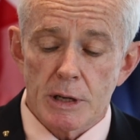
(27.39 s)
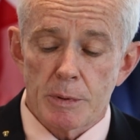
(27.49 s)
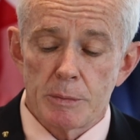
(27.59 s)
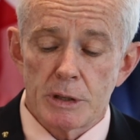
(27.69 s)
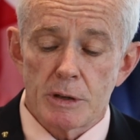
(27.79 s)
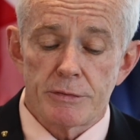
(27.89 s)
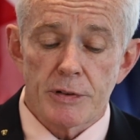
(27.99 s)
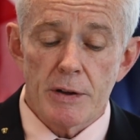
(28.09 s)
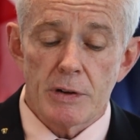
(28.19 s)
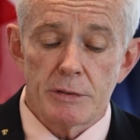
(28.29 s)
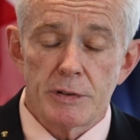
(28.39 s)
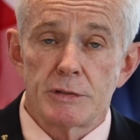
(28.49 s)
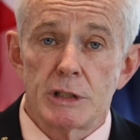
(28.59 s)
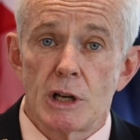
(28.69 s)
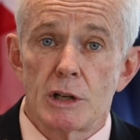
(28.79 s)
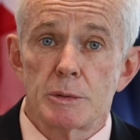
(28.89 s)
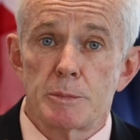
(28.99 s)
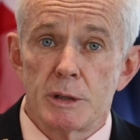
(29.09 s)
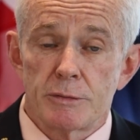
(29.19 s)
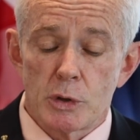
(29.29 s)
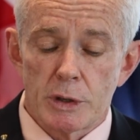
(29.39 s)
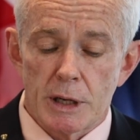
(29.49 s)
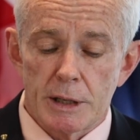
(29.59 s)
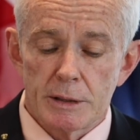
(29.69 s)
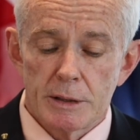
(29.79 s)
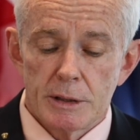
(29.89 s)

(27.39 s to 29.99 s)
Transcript: supplement of $550 per fortnight.